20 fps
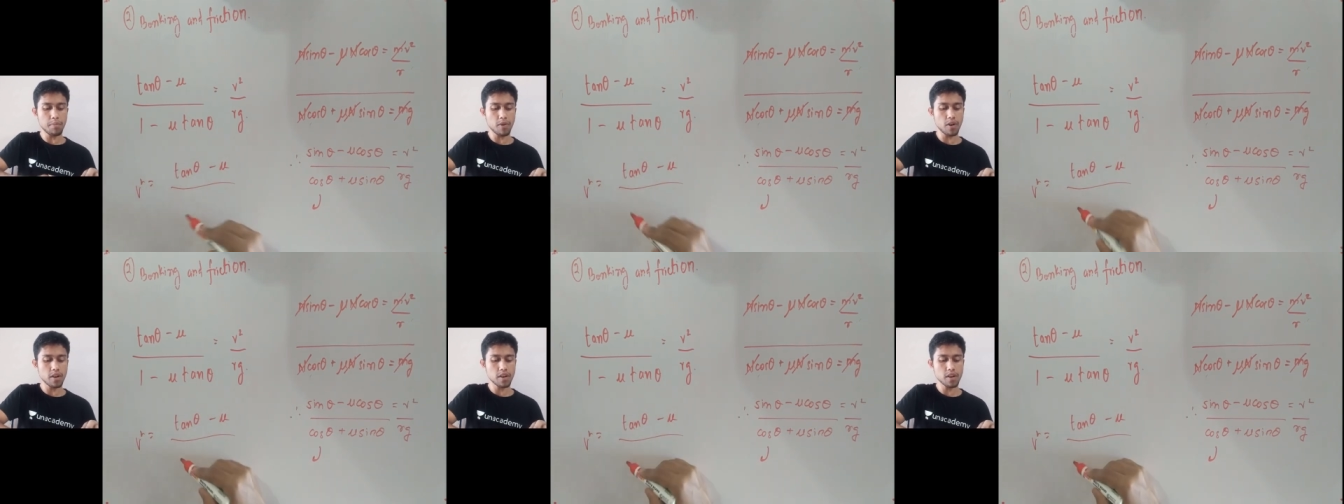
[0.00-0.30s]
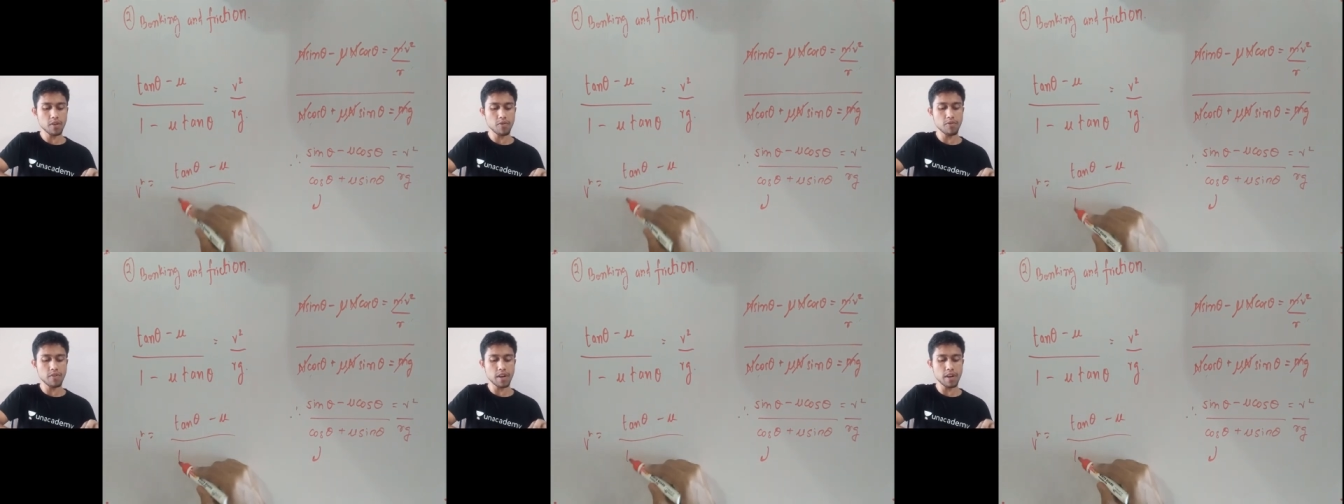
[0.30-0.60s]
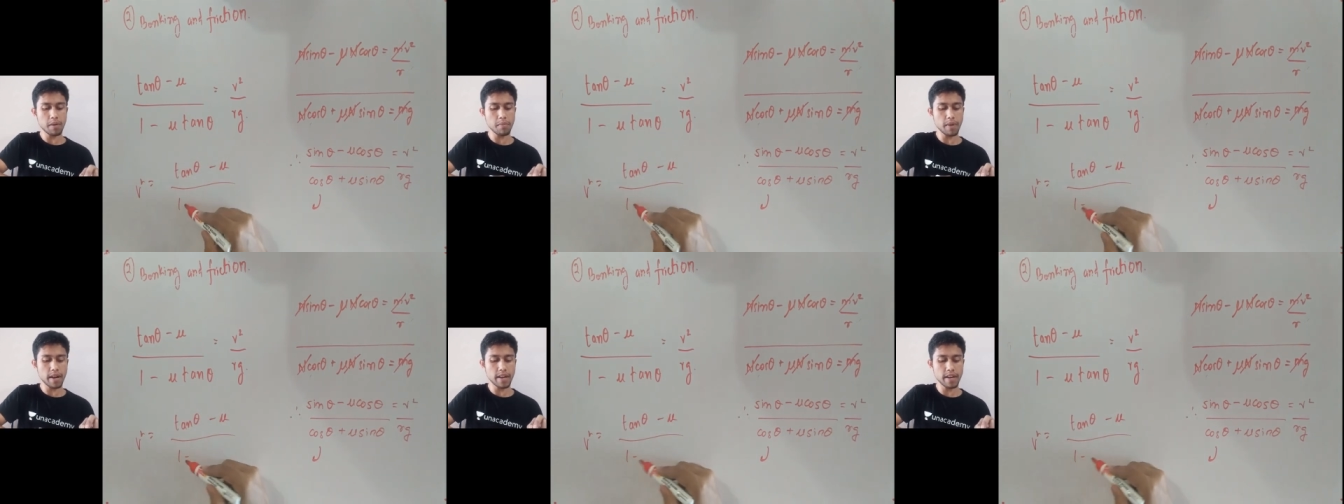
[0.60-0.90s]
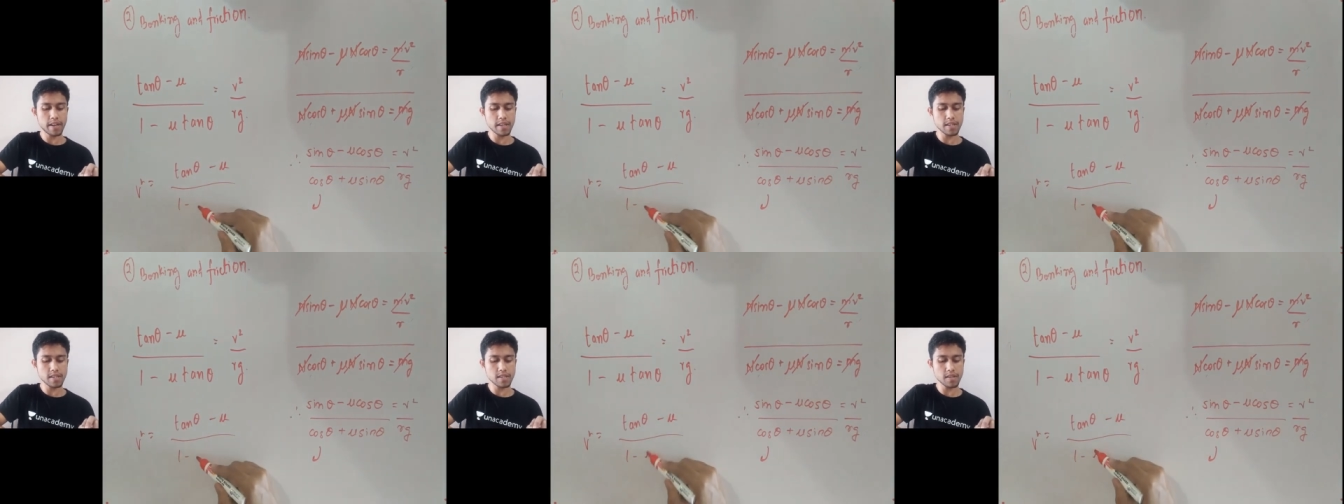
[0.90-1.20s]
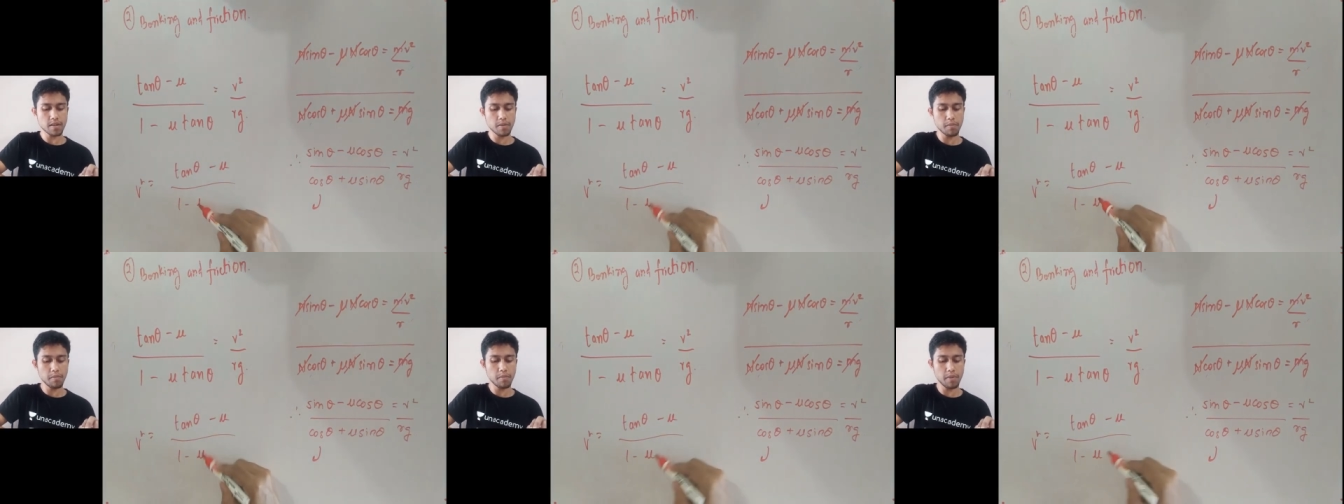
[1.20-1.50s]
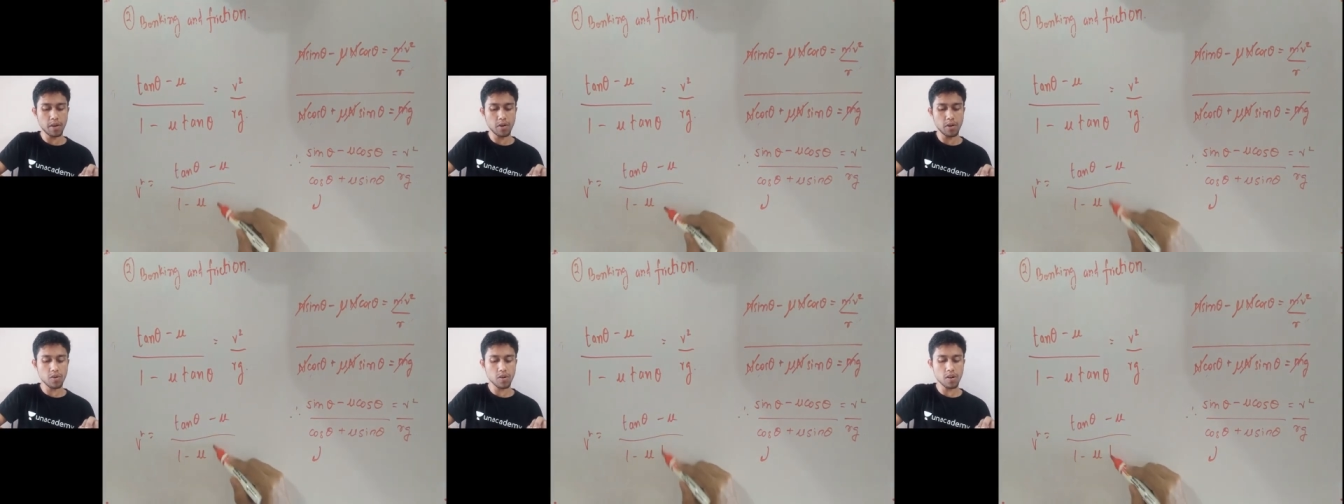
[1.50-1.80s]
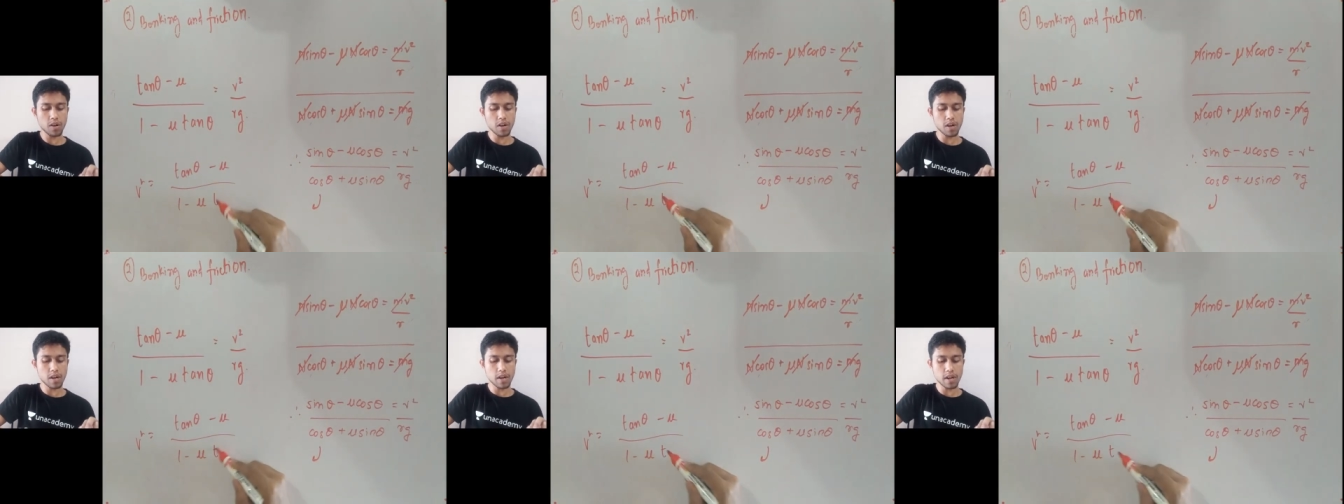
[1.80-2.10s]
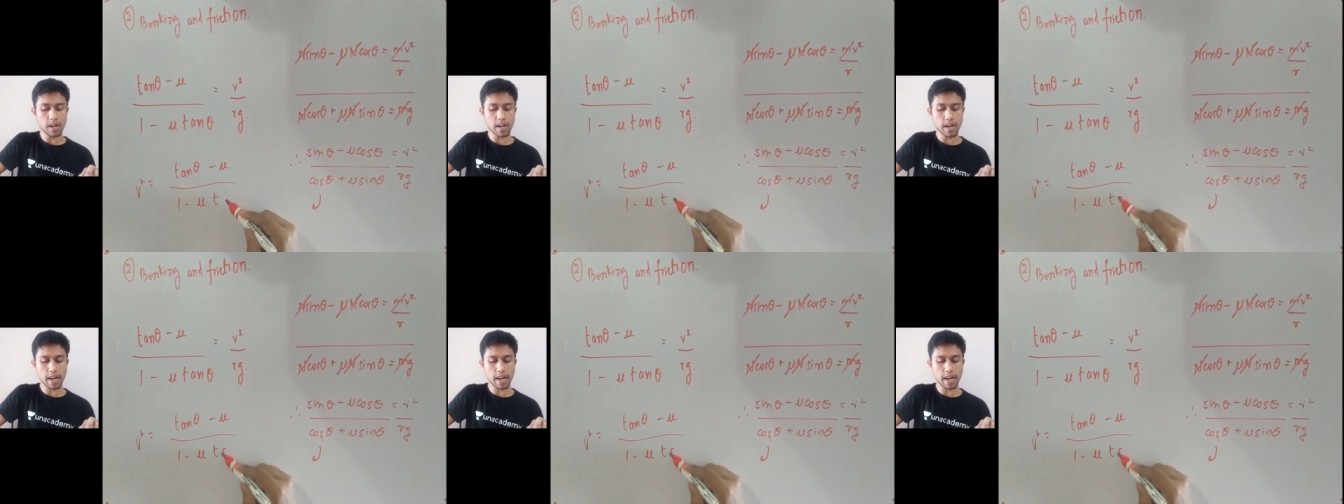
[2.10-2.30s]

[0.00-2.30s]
upon 1 minus mu